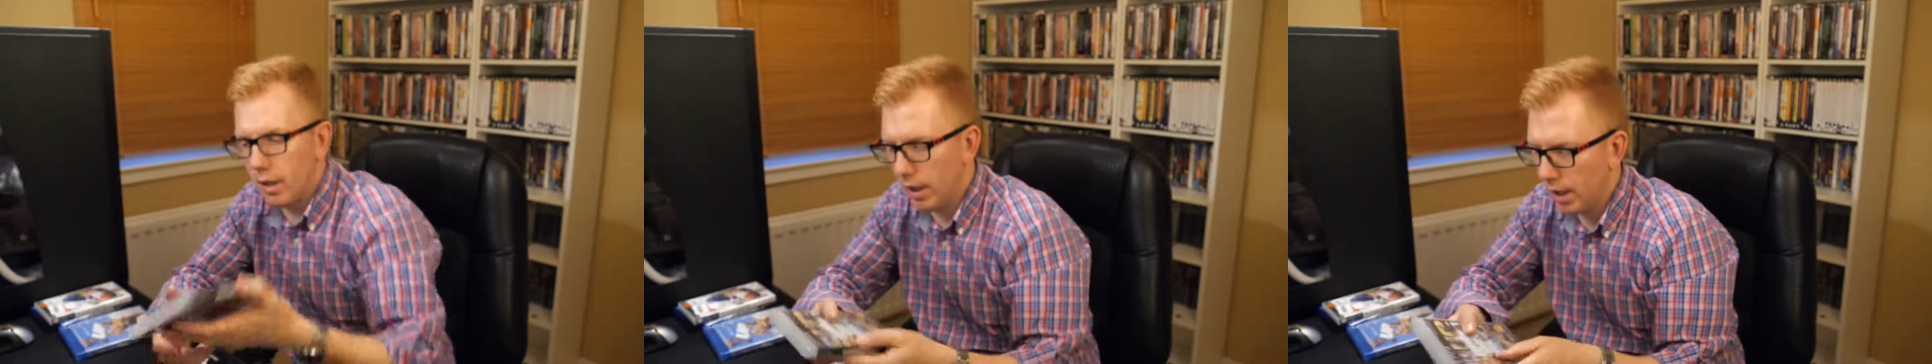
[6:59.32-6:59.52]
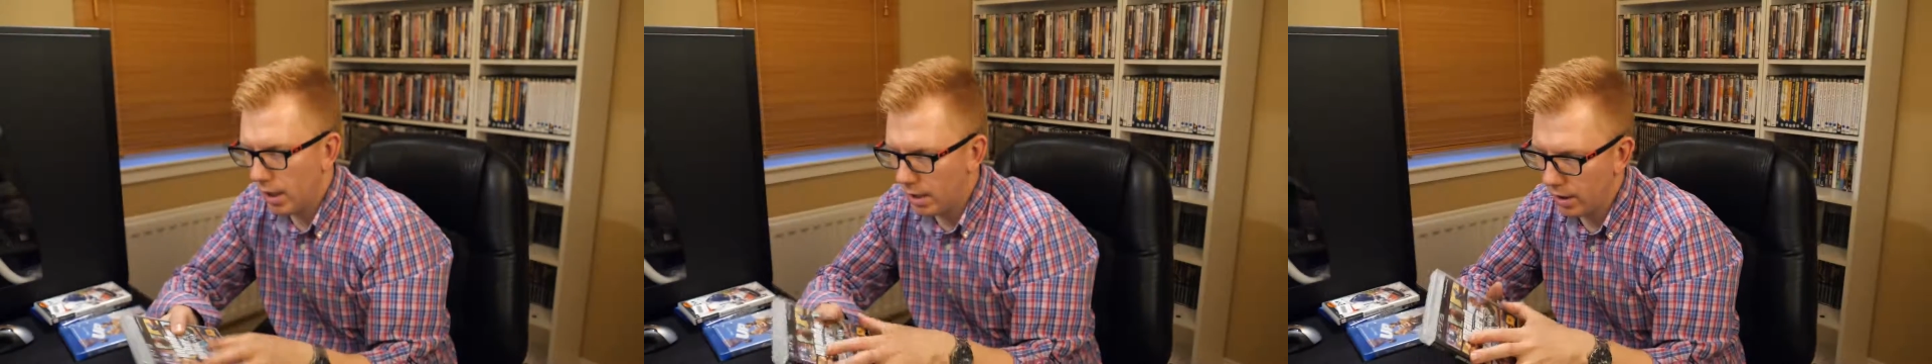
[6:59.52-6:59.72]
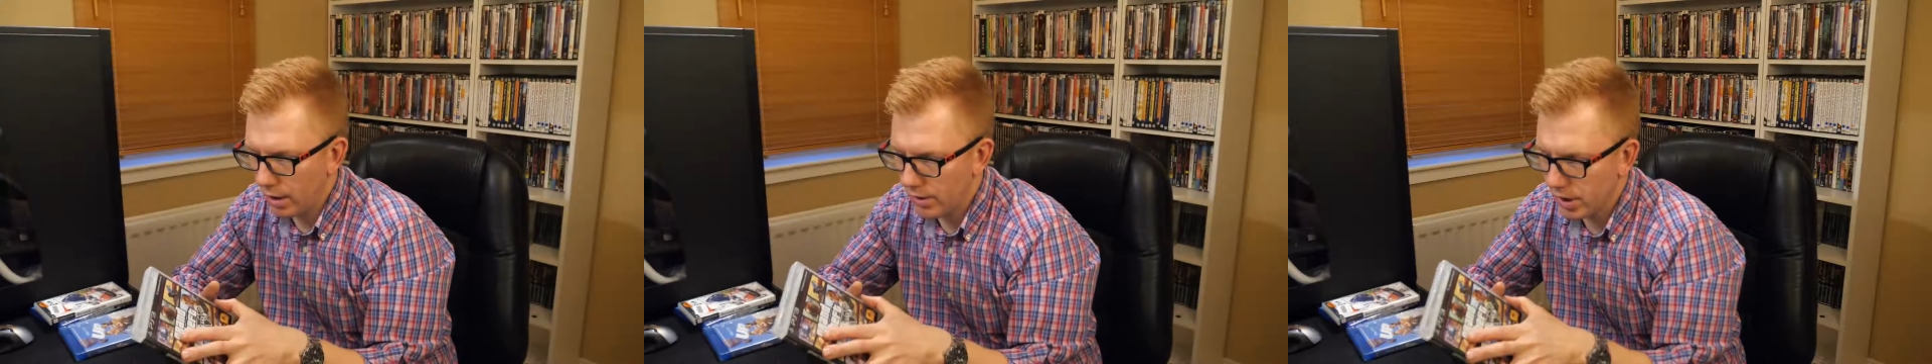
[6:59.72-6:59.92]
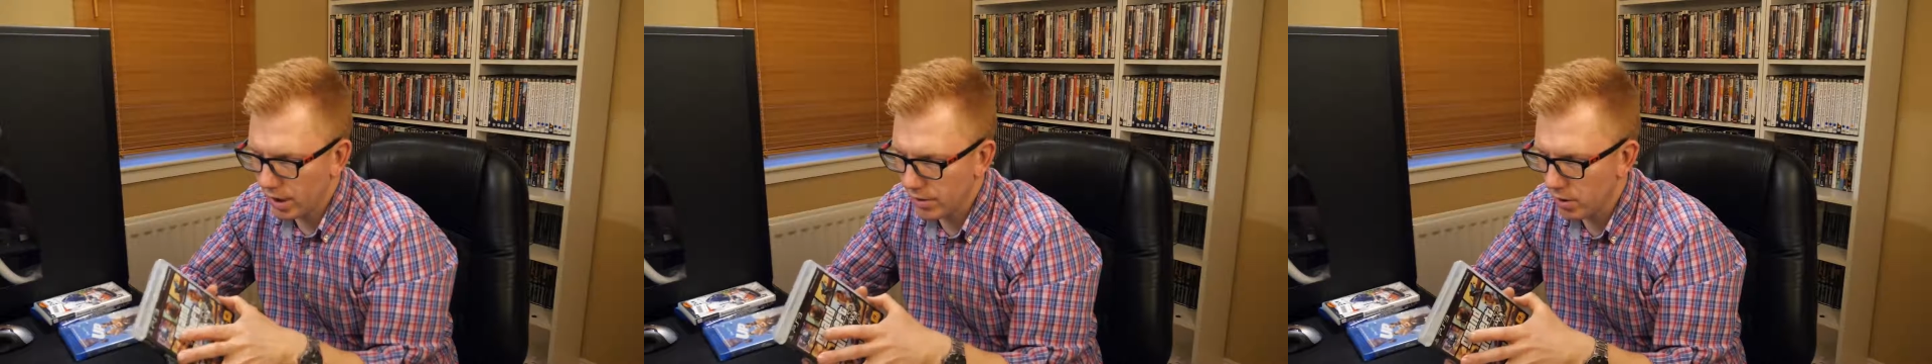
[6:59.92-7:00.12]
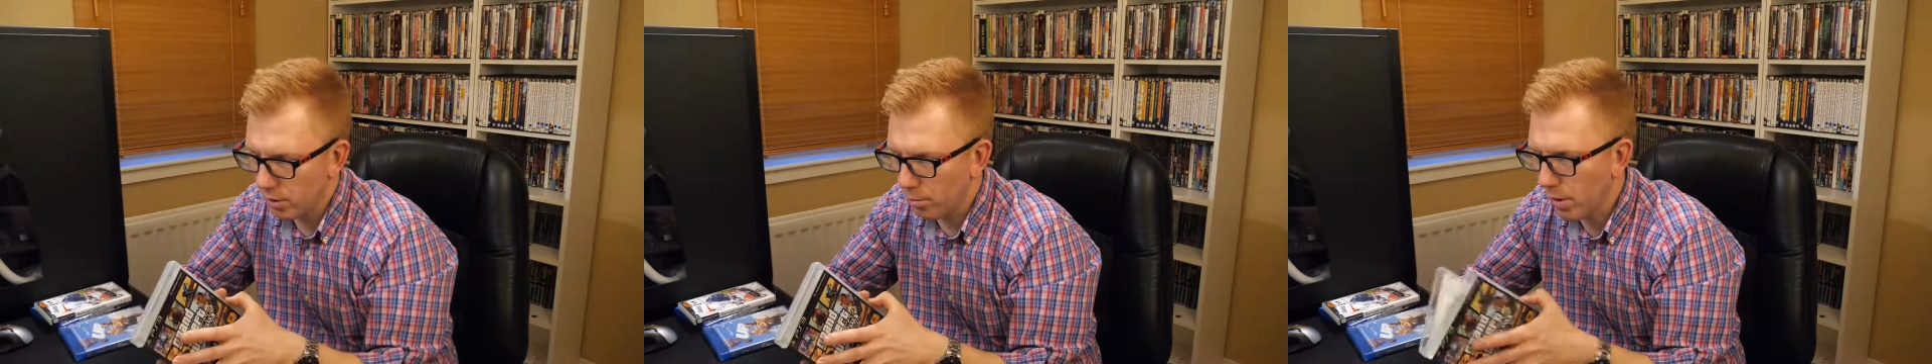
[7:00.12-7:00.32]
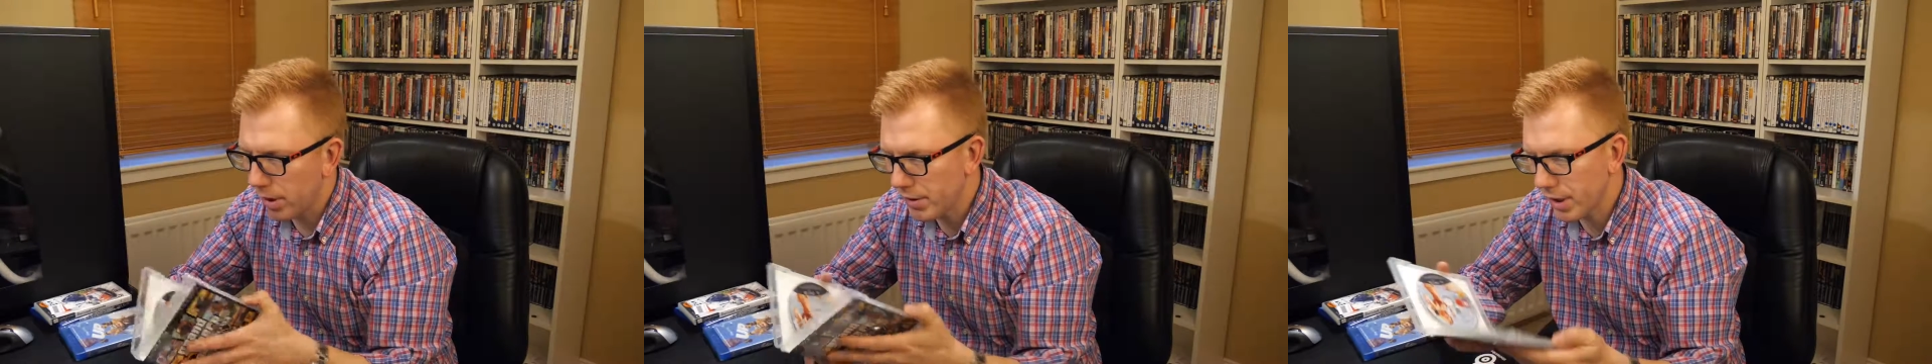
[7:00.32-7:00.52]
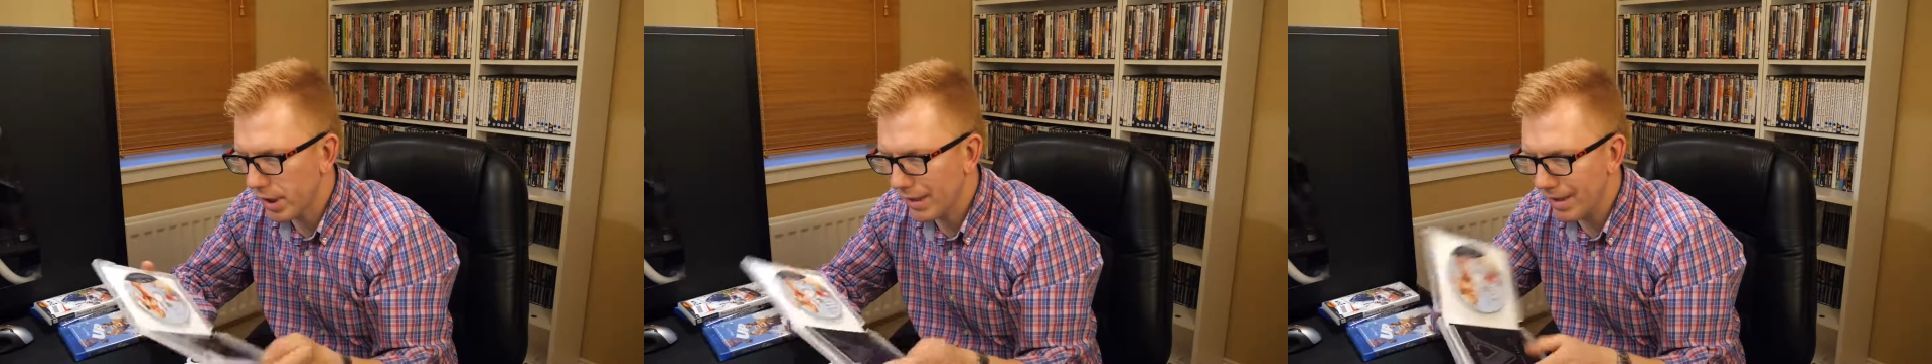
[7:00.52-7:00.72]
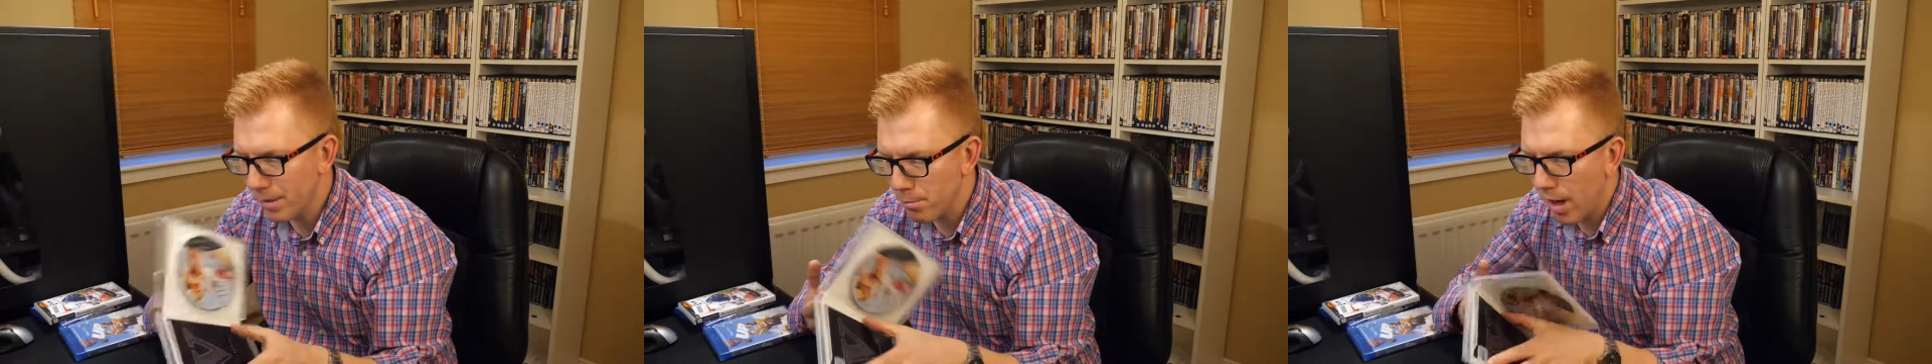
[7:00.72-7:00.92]
and it's also
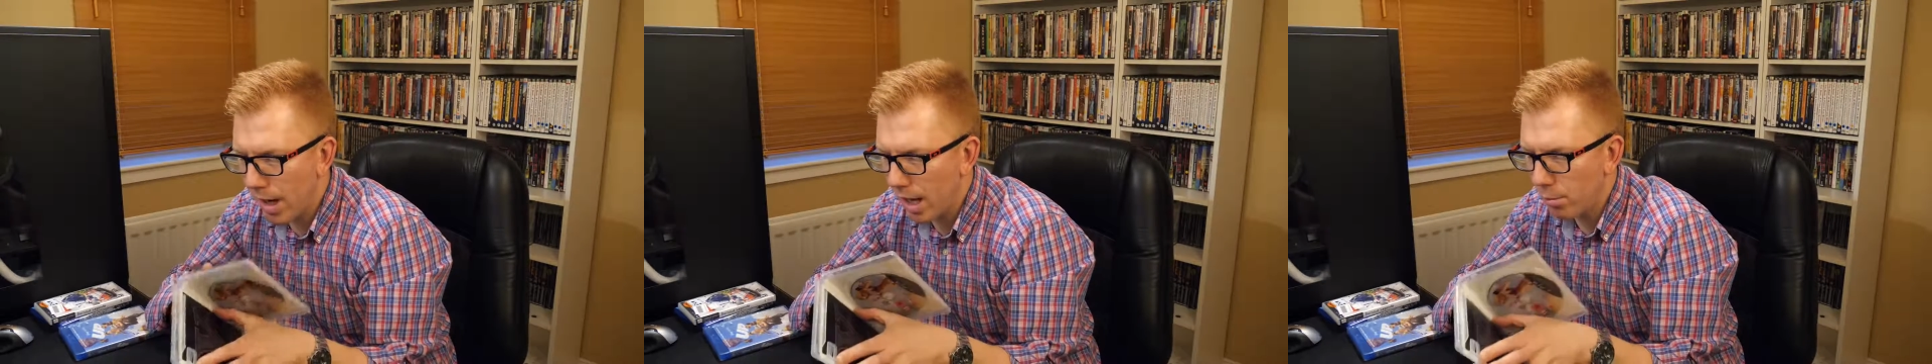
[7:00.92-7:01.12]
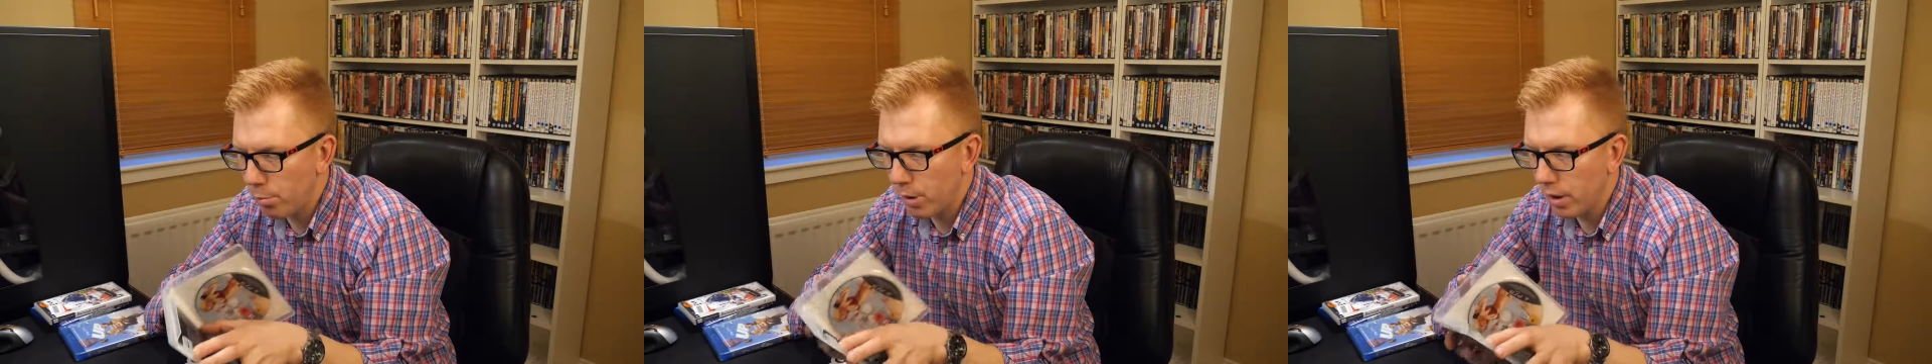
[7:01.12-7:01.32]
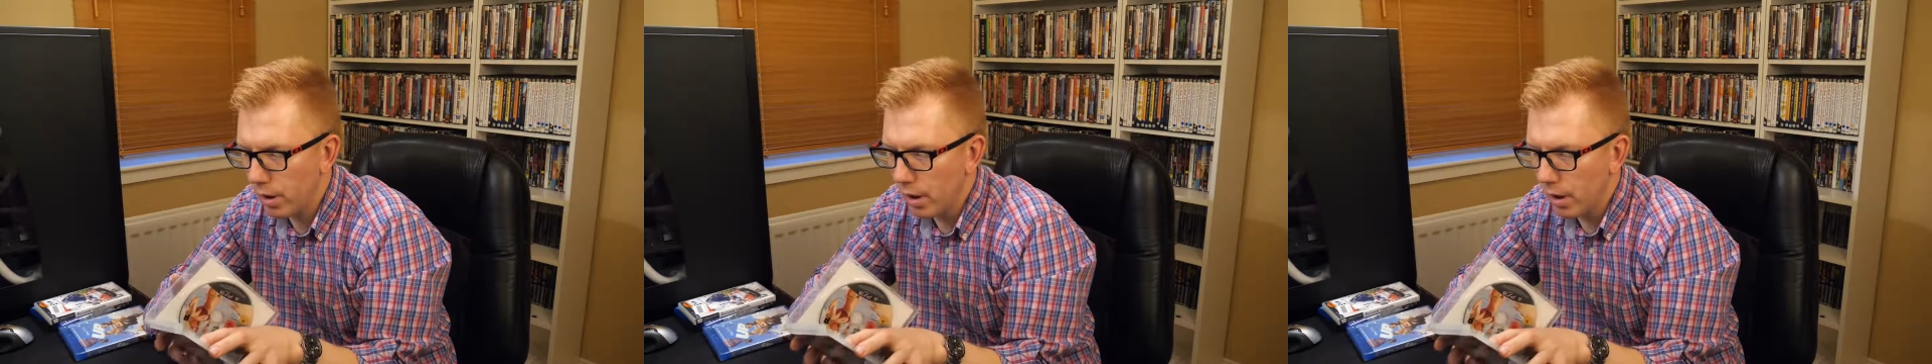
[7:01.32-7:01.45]
missing the map,